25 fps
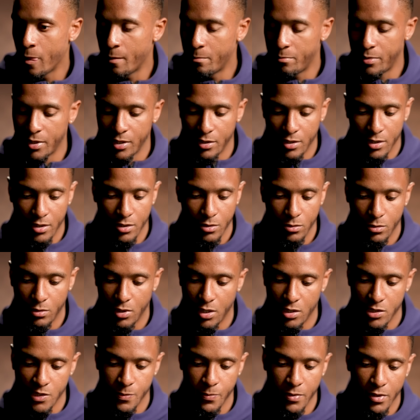but no,
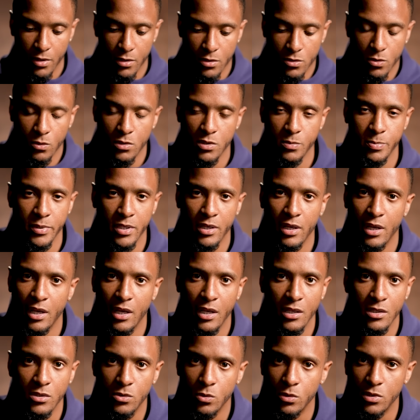our spirit's always been
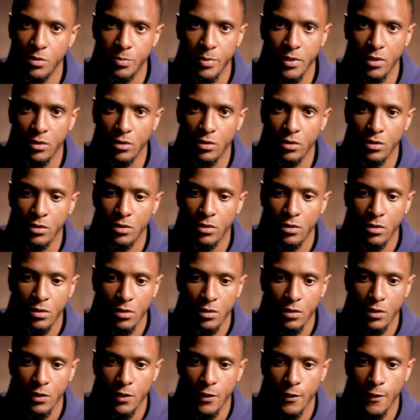high. It's always been good.
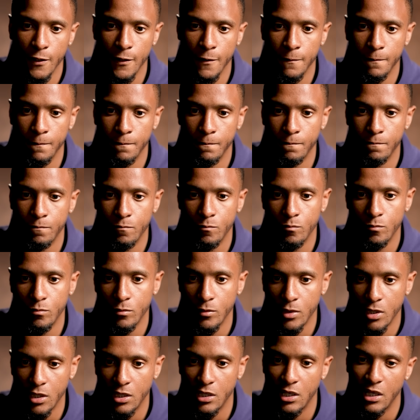Um,
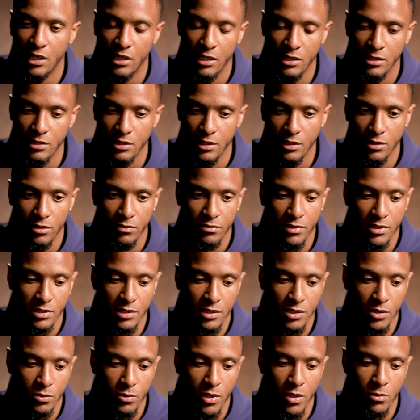And like I said,
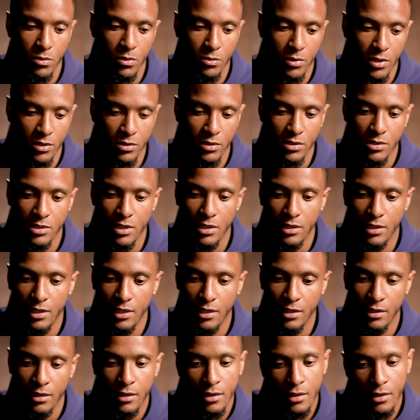obviously the way we won on
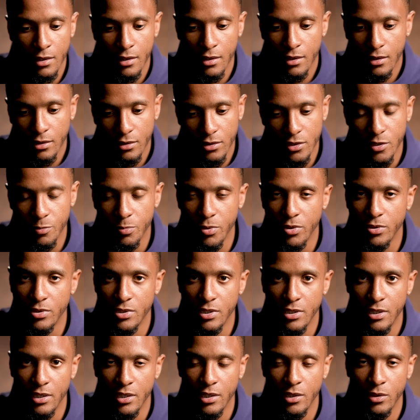Sunday just
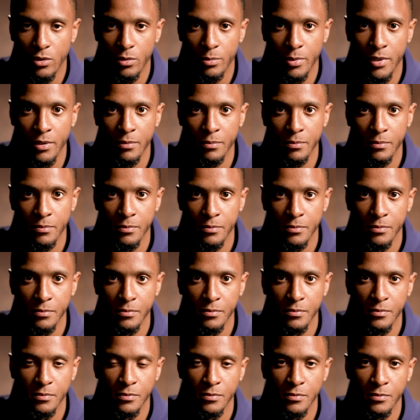boosted it a little bit. It's
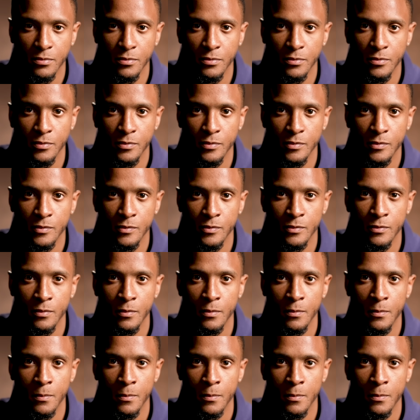a special anniversary